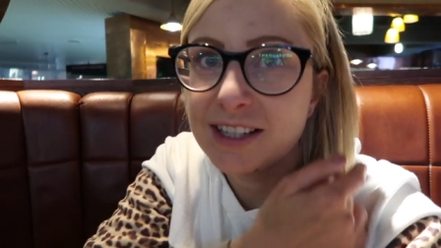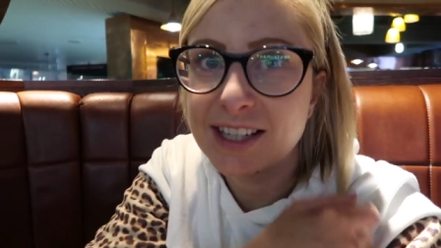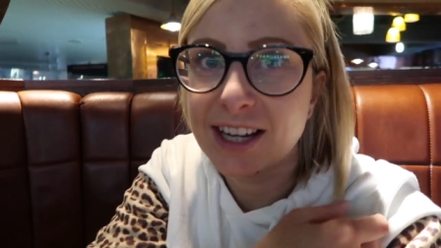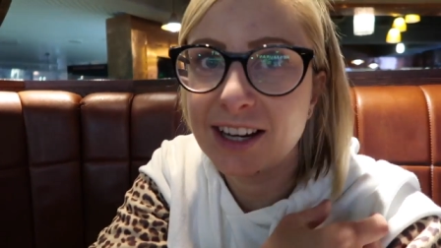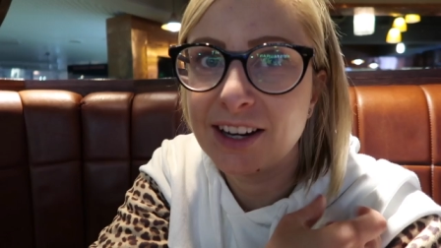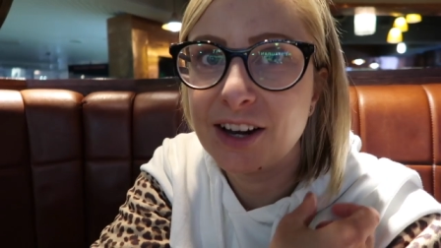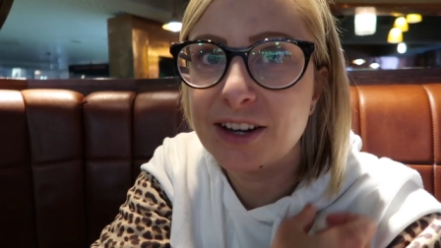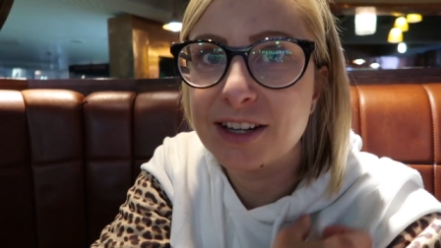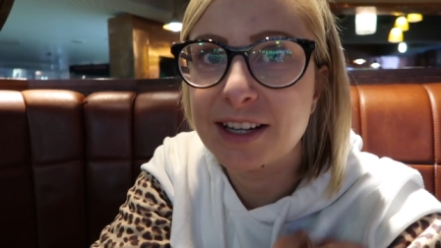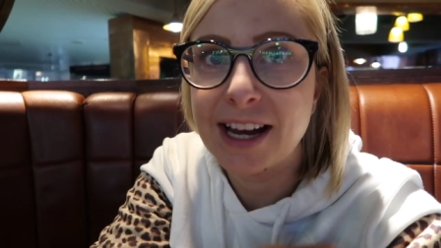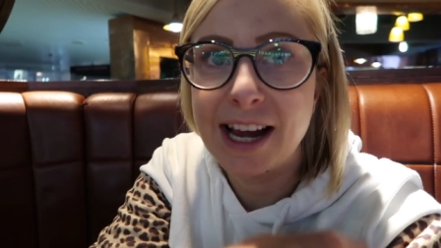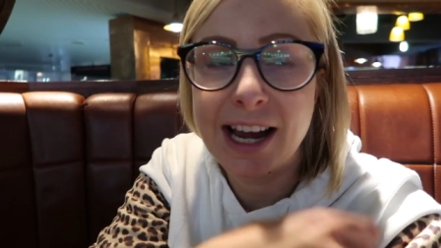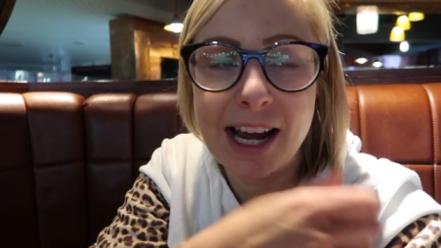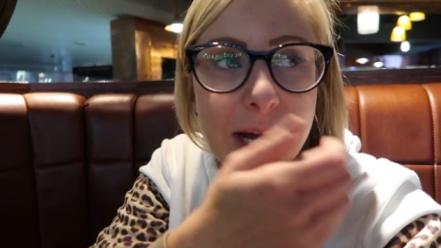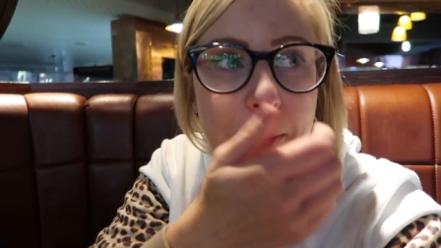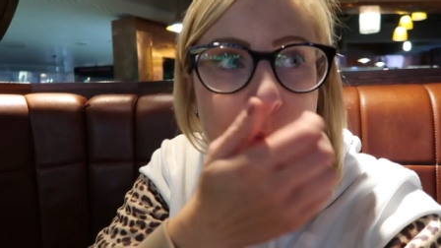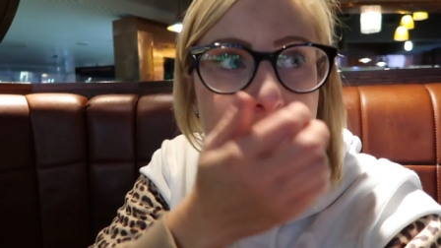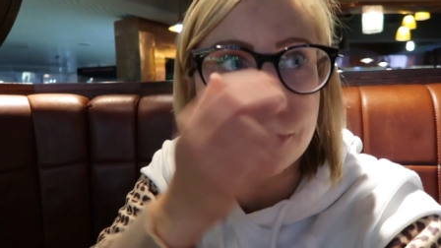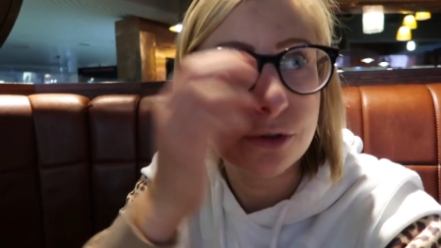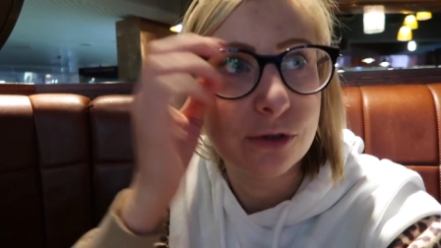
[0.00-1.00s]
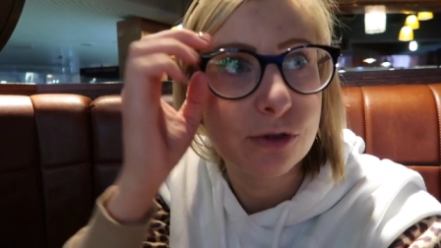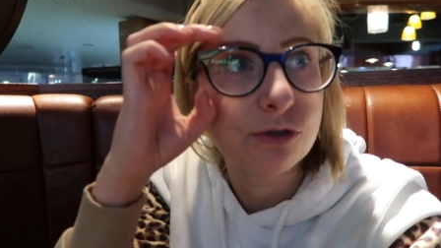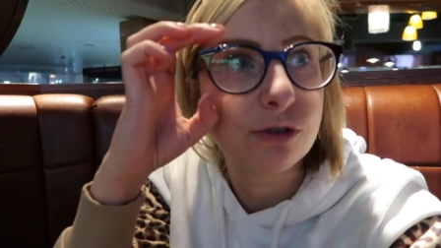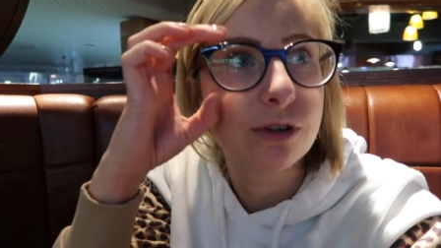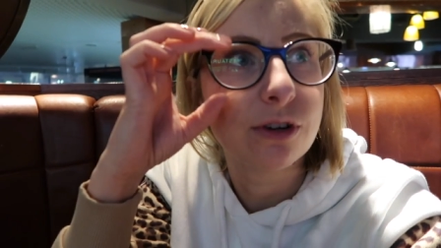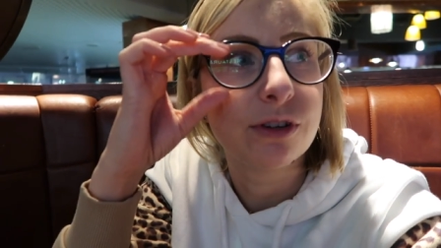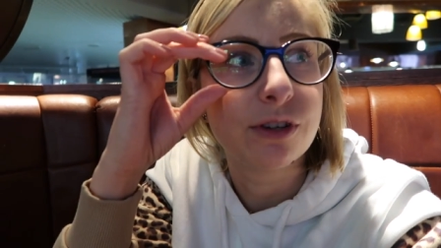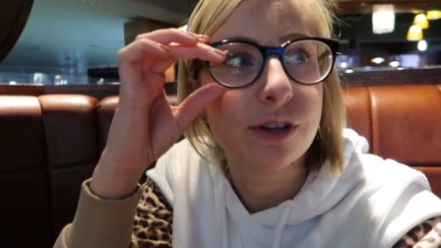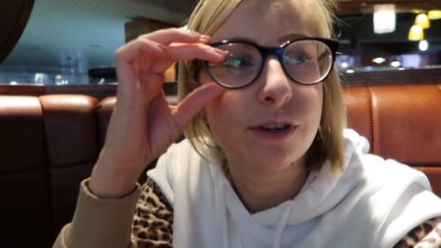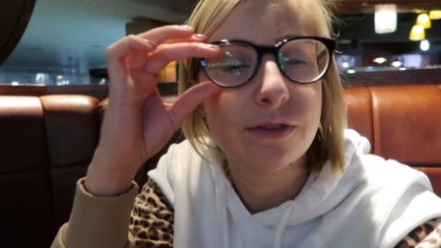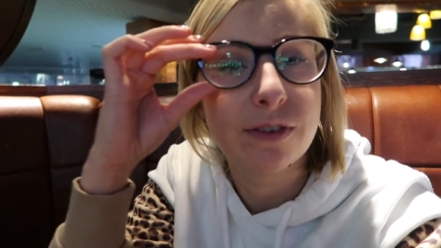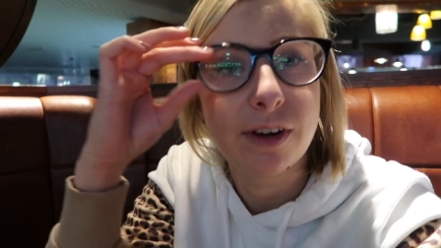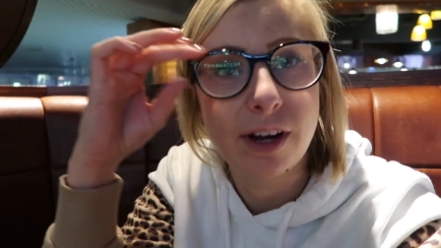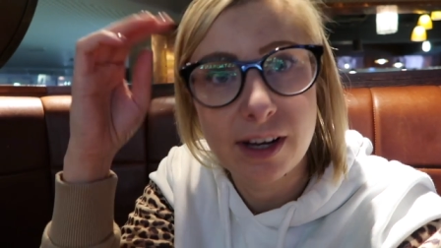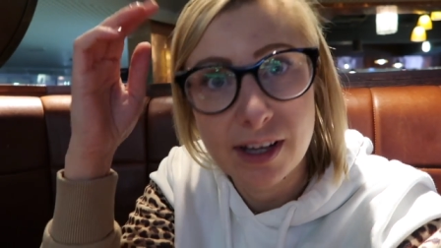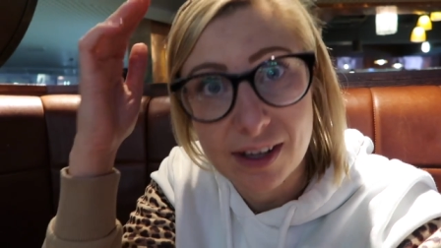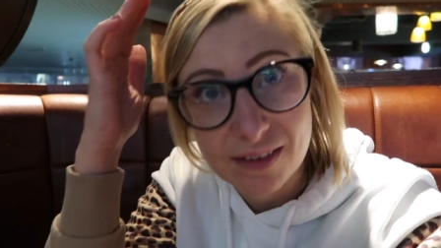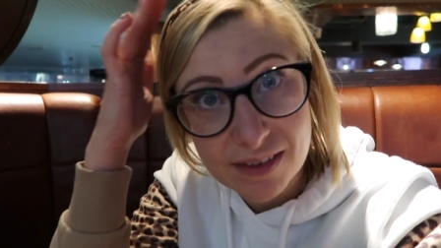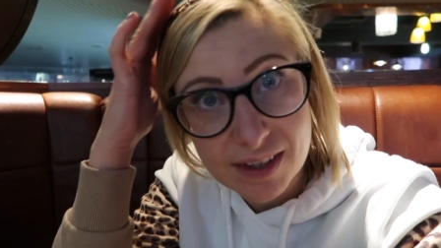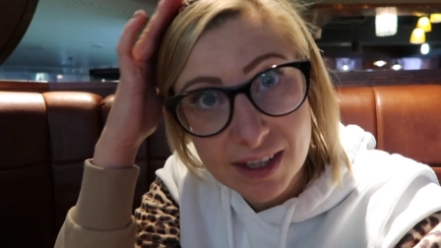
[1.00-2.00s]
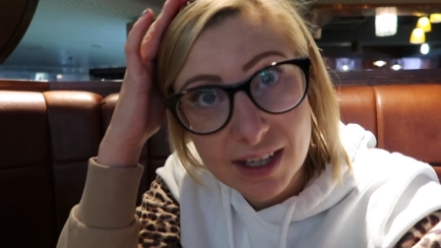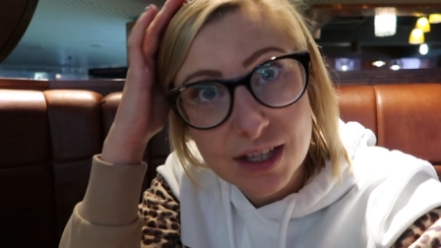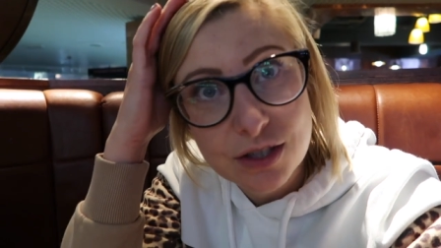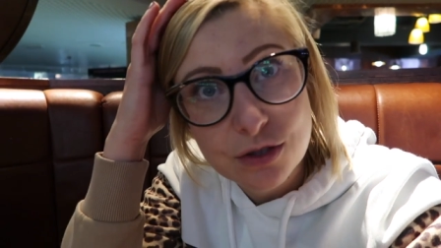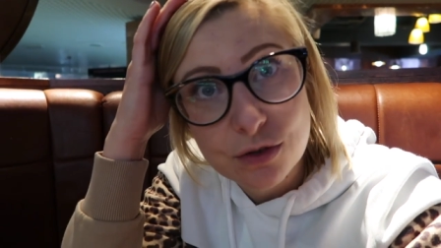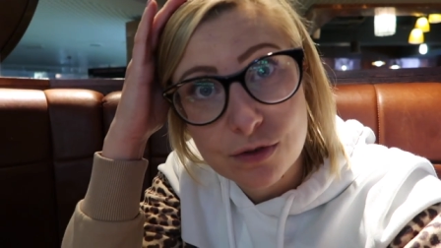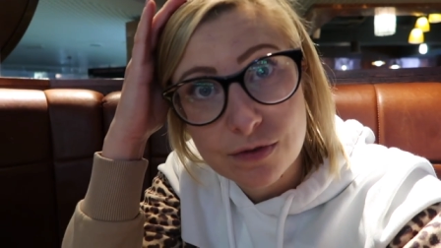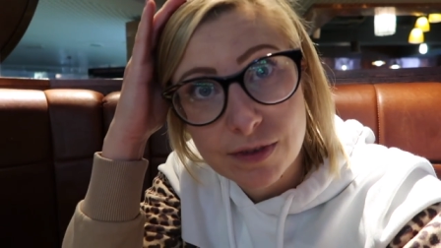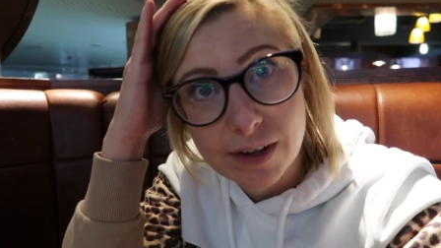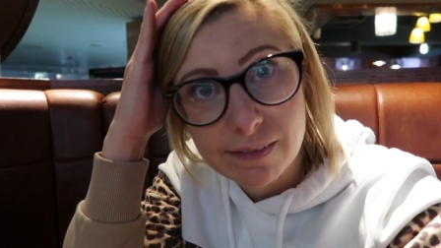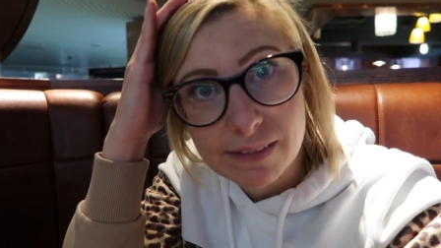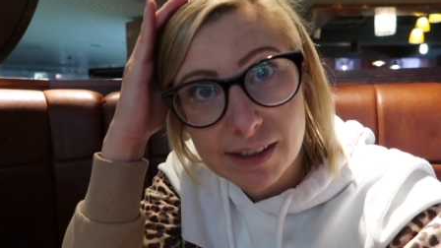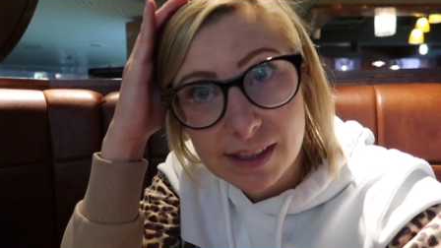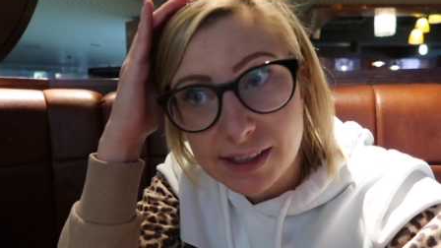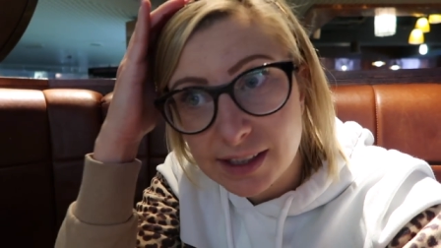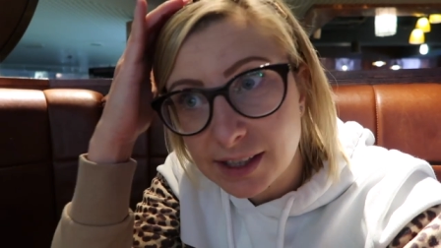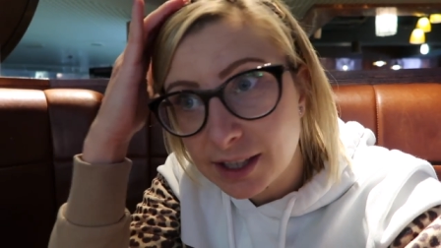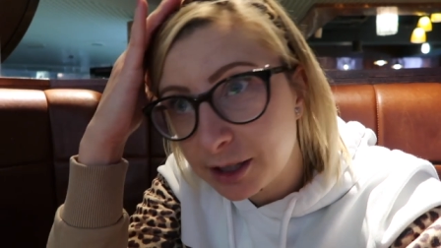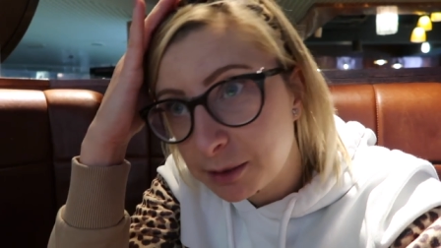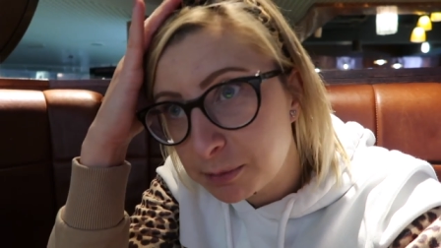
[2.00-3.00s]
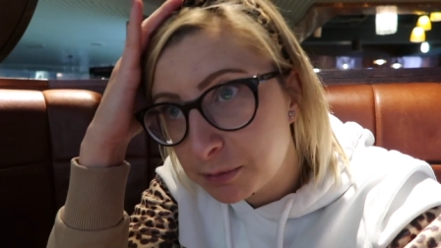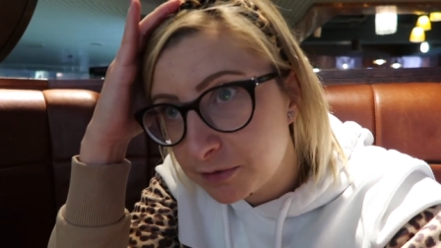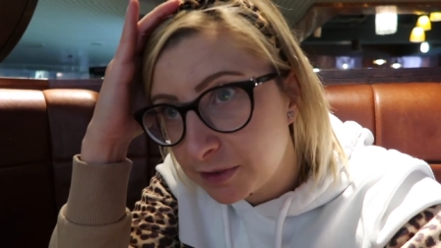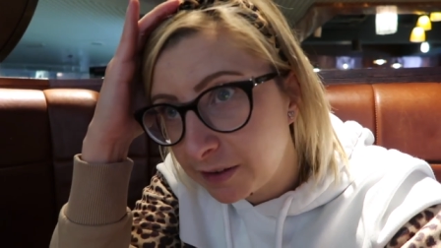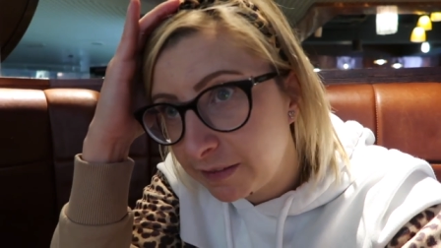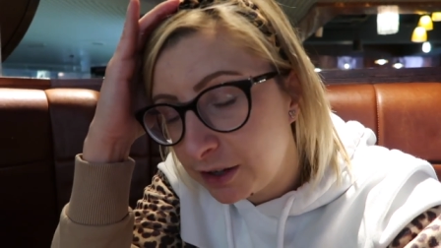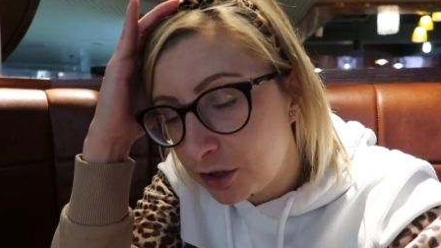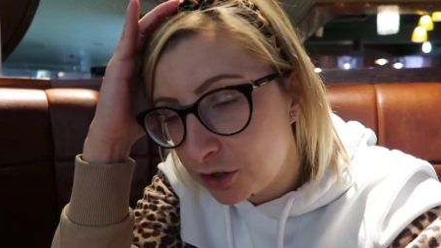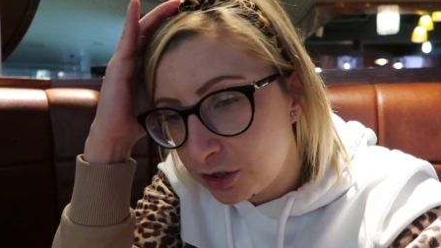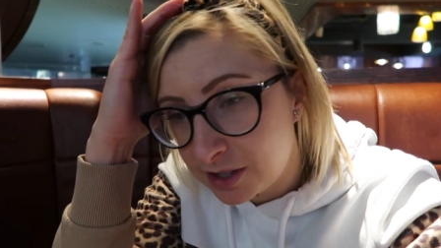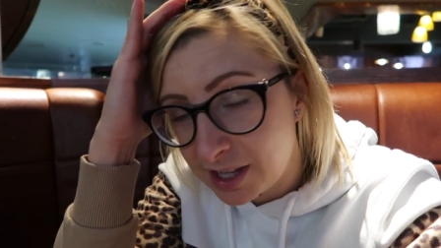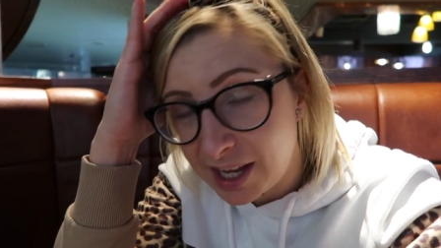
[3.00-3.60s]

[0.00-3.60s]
you download an app and order it on your phone, everything. It's all very, um, very good.